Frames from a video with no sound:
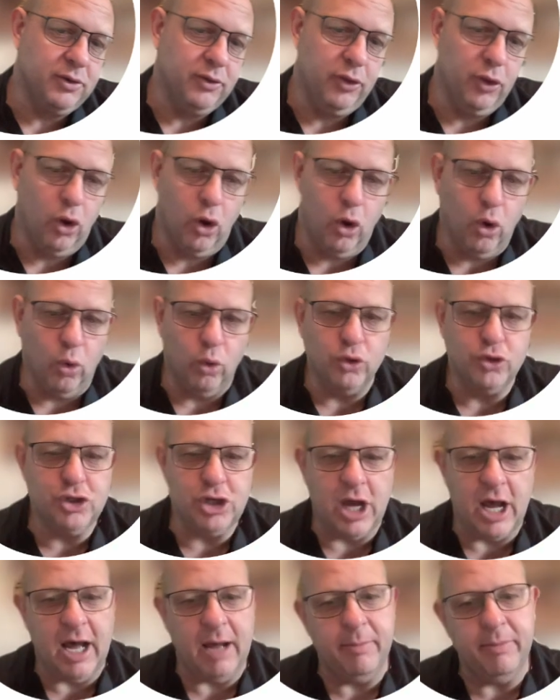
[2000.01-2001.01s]
And the whole
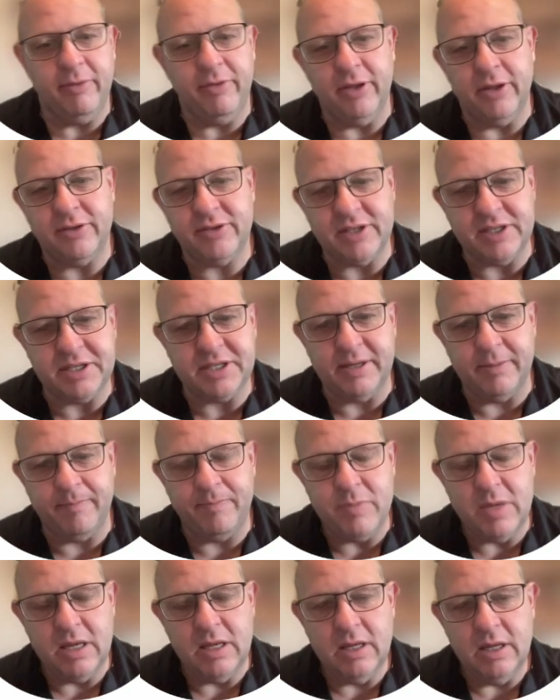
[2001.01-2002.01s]
job of the system
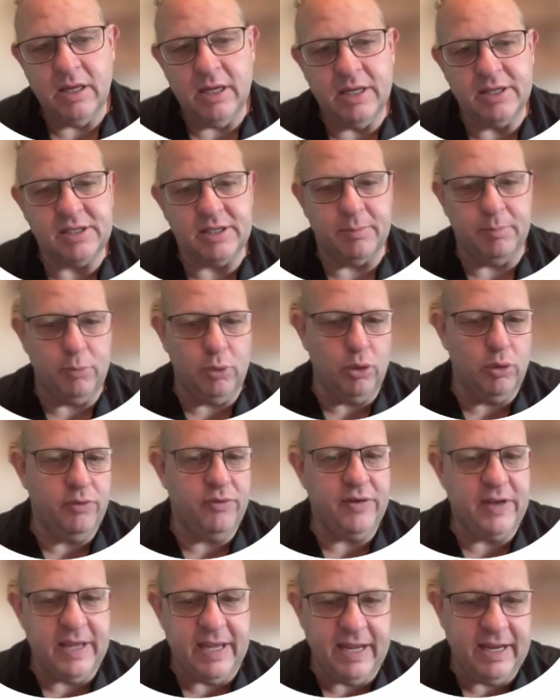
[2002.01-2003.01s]
is to
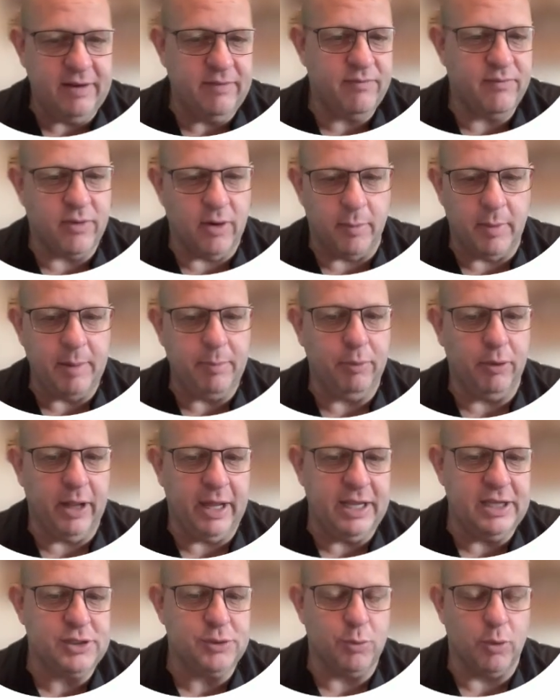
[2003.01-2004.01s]
move heat from a
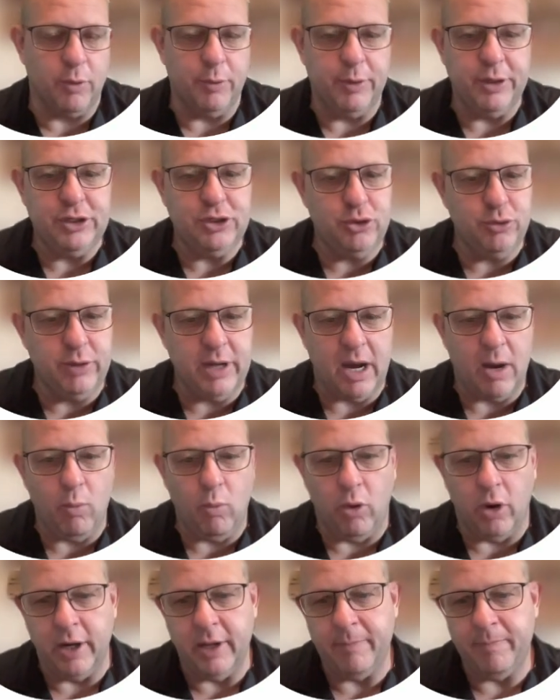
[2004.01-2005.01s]
place where we do not
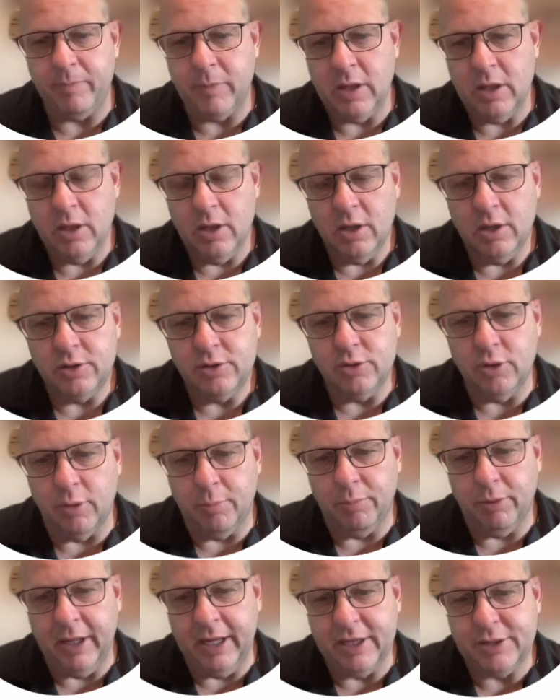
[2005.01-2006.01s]
want it to a
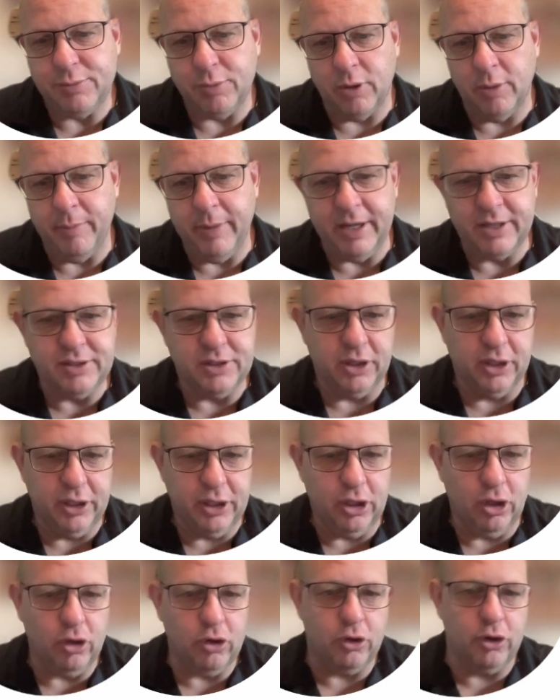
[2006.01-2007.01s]
place where it makes
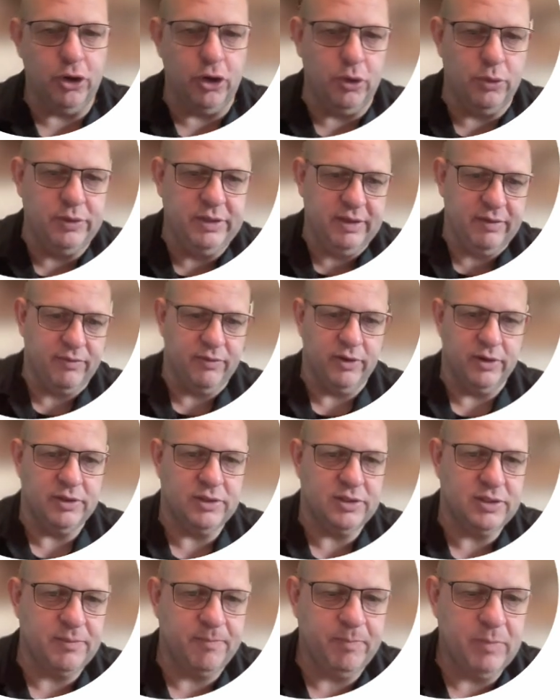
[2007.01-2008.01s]
little or no
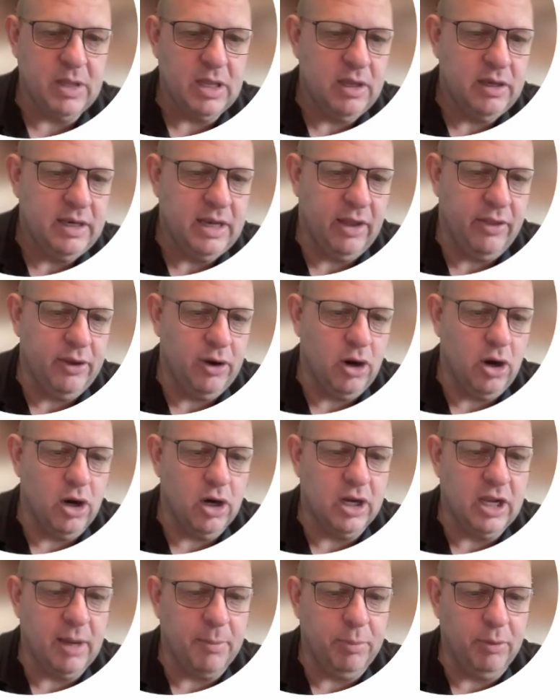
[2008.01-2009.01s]
difference. Now, there are
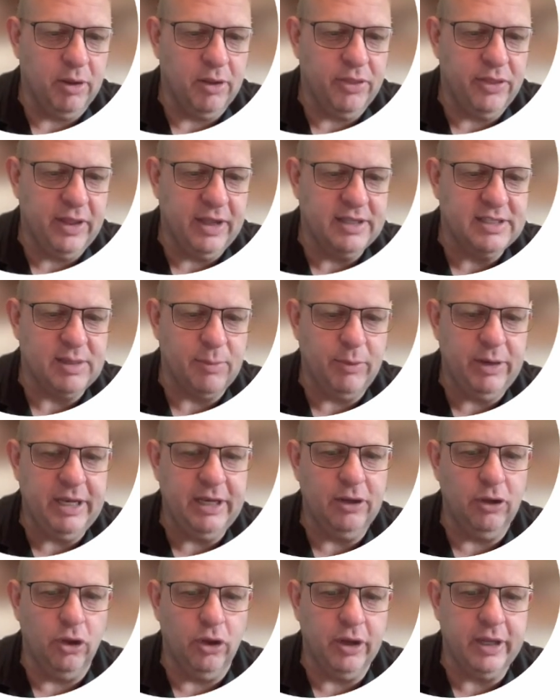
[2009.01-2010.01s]
a couple of things that we
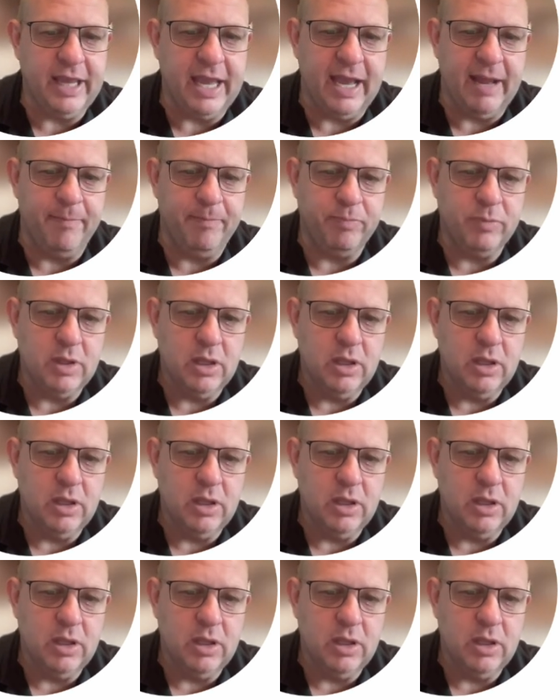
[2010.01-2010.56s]
need to look at.